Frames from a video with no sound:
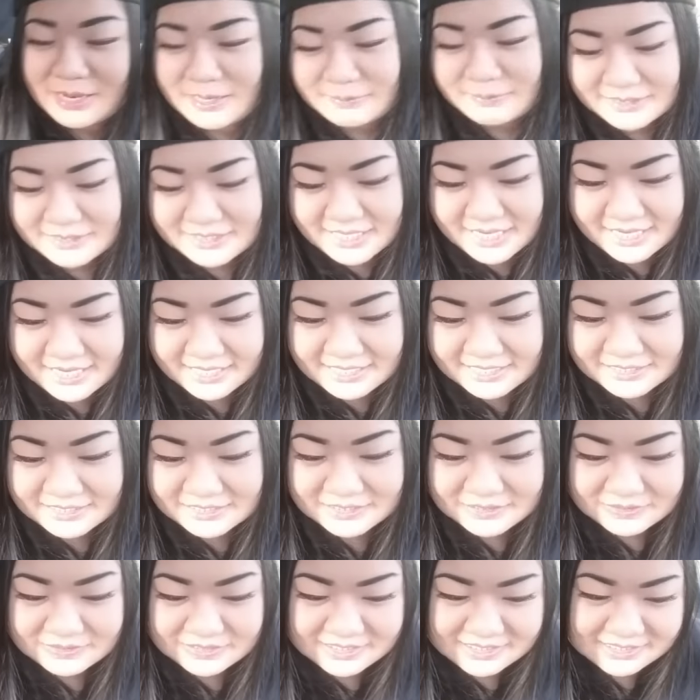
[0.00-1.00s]
RM Day,
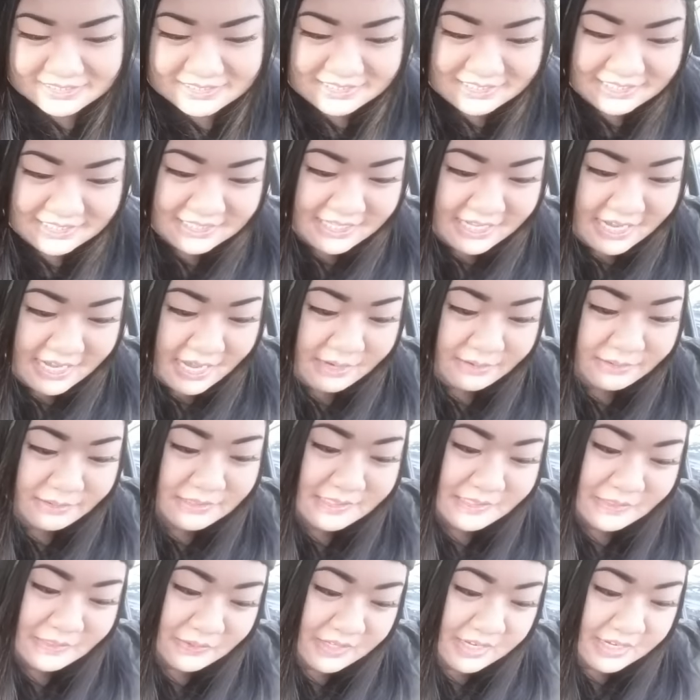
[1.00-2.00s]
and Suga just did that,
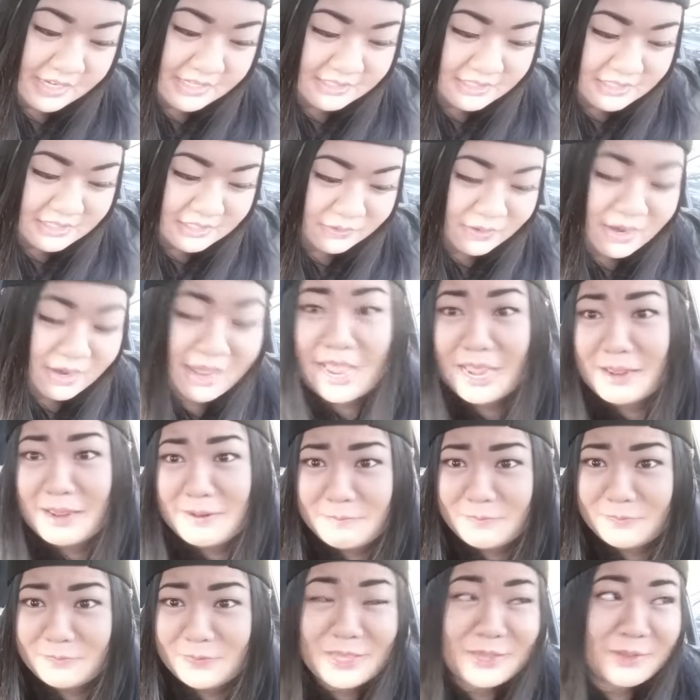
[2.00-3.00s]
so that's cute.
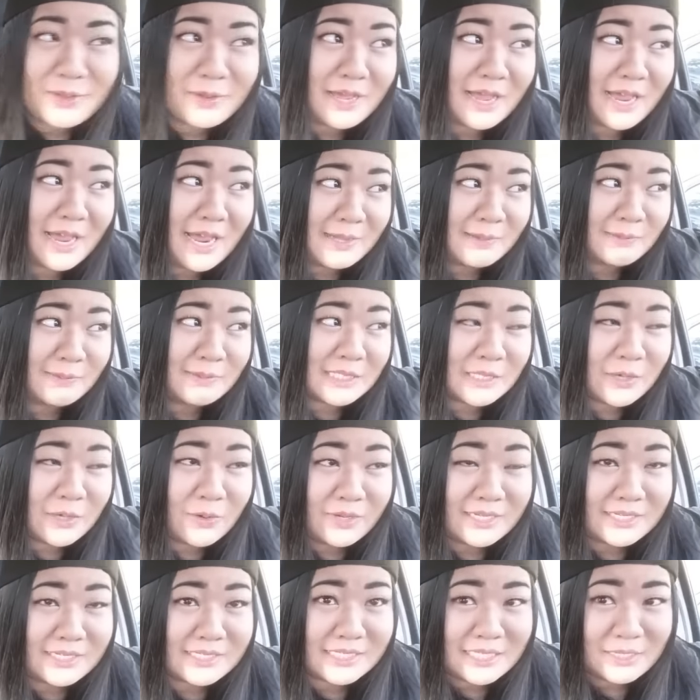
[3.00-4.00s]
I'm like, I'm
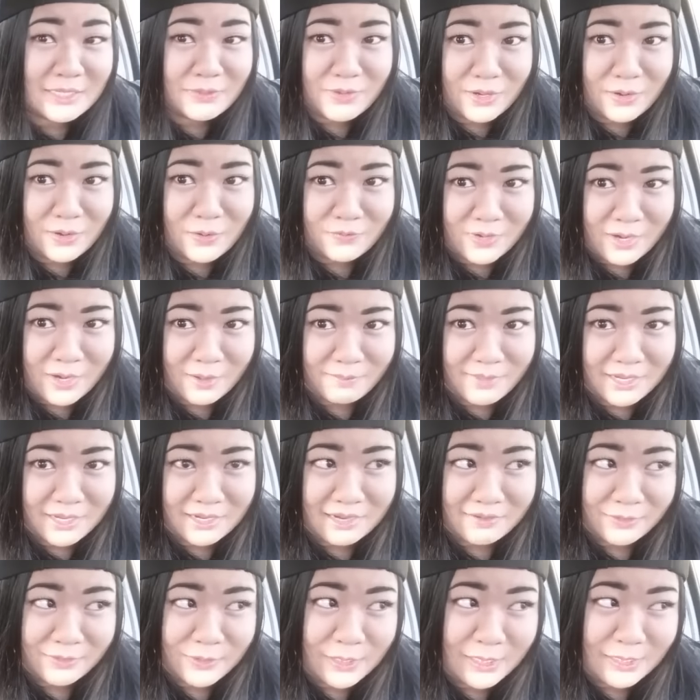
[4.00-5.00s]
so easily won over. I'm
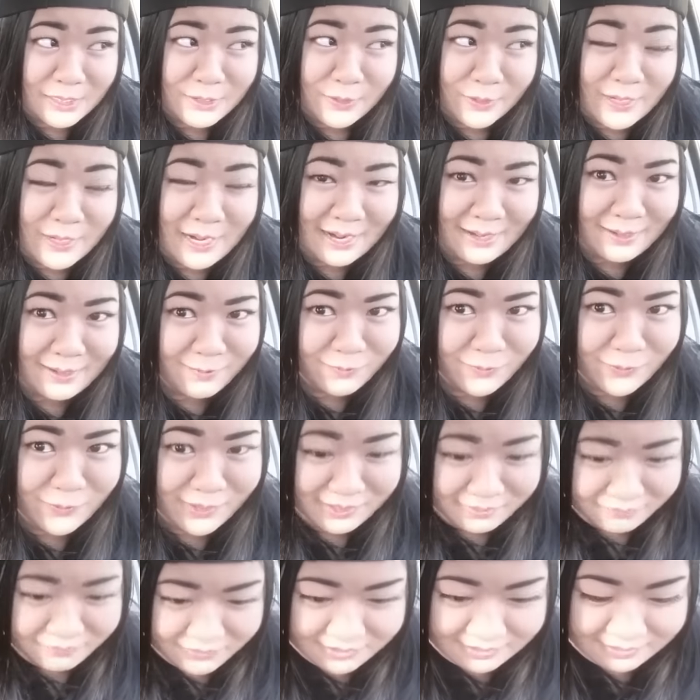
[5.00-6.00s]
like, you're kind of
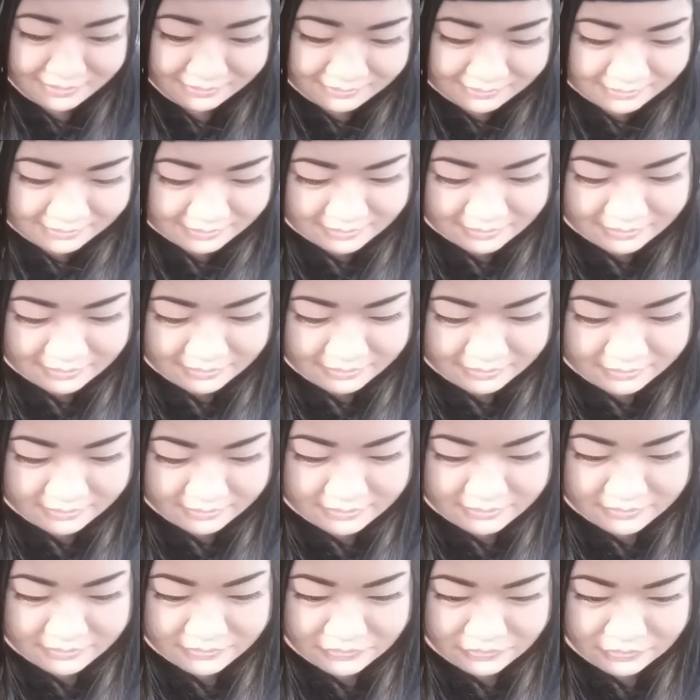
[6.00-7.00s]
forgiven.
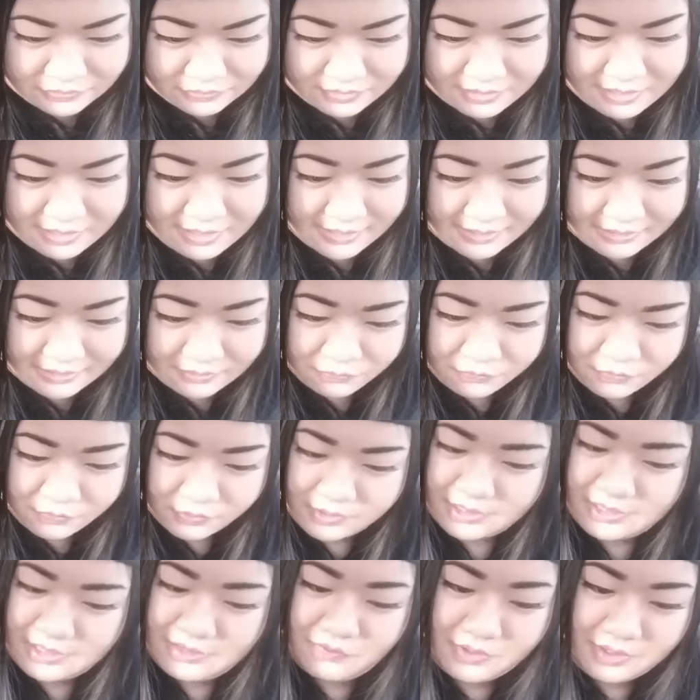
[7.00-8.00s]
You're kind of
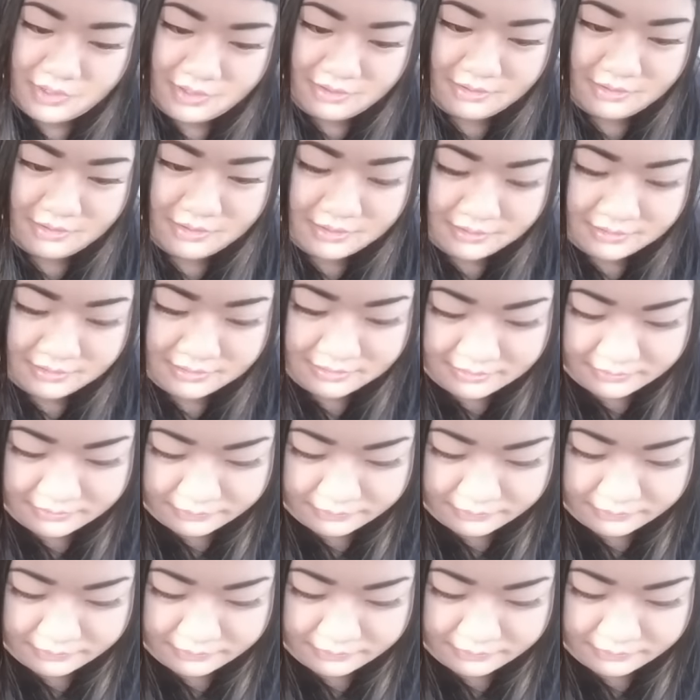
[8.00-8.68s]
forgiven.